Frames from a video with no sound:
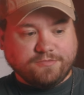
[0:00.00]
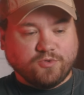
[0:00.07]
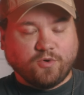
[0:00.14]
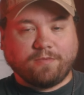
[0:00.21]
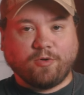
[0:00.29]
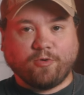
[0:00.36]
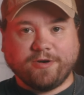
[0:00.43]

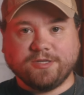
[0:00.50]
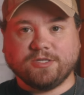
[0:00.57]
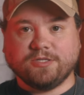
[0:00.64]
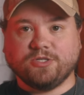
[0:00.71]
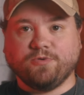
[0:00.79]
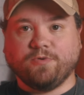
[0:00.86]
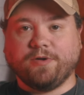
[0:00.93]
normal
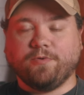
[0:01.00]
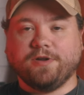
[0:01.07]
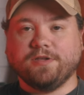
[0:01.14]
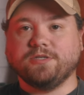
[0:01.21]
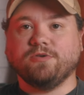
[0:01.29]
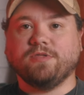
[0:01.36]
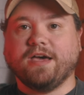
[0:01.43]
reasons you wouldn't want
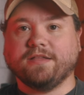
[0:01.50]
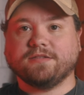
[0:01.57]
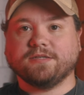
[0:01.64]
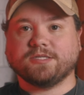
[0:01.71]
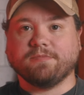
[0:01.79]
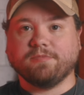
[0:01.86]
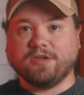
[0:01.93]
to do that
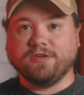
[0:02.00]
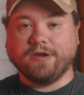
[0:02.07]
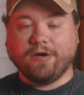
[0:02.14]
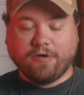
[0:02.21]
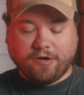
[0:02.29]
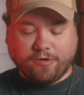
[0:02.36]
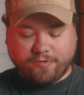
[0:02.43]
to something you
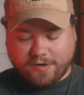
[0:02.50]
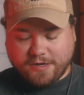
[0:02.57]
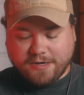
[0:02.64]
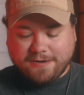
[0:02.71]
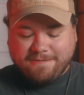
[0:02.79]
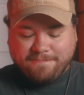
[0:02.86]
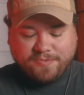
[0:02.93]
don't own.
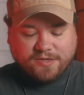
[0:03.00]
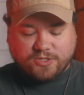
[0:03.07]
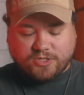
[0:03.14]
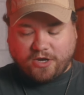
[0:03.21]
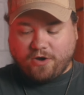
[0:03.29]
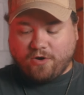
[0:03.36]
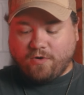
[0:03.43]

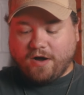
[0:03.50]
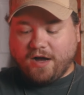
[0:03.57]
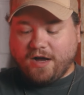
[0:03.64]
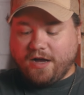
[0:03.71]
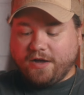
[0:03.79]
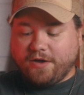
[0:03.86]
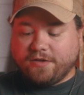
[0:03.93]

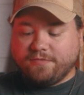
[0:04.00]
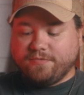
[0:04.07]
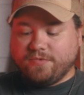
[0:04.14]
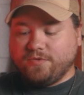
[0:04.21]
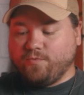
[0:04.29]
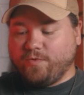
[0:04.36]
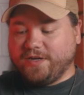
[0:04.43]
So
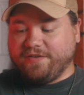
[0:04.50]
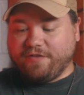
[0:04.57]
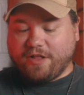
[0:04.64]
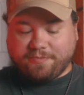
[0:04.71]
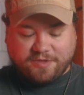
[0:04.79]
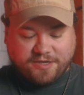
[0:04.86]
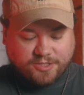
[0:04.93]
we
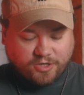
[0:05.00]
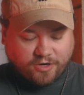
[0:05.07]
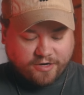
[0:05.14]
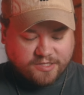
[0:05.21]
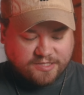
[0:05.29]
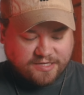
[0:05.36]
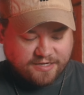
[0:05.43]
developed these
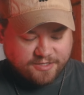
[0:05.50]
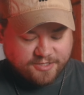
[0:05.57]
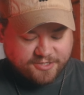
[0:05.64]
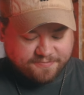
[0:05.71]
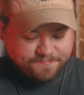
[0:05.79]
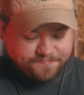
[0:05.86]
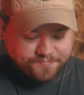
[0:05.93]
target
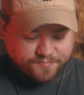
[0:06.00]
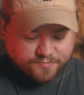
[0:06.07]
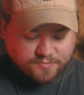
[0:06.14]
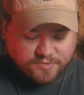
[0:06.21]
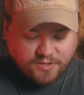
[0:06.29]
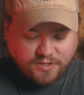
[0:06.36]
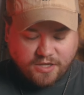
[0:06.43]
stands
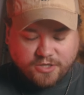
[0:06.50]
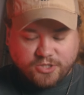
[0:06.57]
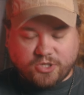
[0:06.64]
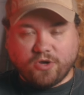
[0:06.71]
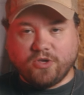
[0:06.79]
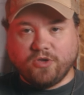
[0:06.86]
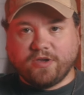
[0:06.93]

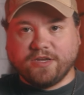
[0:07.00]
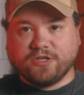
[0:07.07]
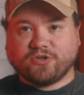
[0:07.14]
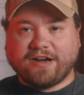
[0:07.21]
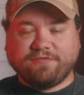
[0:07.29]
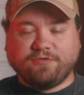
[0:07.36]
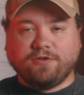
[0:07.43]
so you can
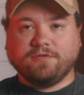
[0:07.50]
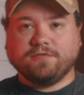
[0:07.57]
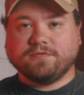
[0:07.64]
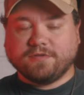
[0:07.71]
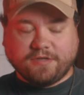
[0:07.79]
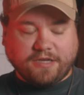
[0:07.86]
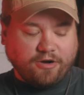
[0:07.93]

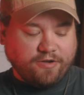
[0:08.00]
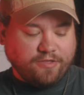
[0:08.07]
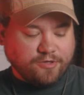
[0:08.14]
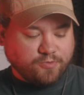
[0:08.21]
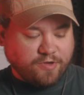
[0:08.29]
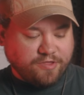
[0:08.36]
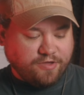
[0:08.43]
travel, carry
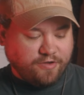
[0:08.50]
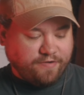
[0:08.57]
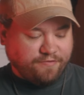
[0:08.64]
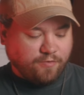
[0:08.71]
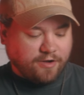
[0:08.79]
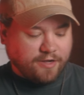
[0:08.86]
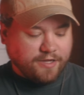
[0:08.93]
those with you if
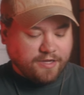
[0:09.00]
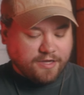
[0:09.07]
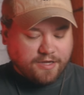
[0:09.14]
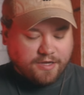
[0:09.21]
you want.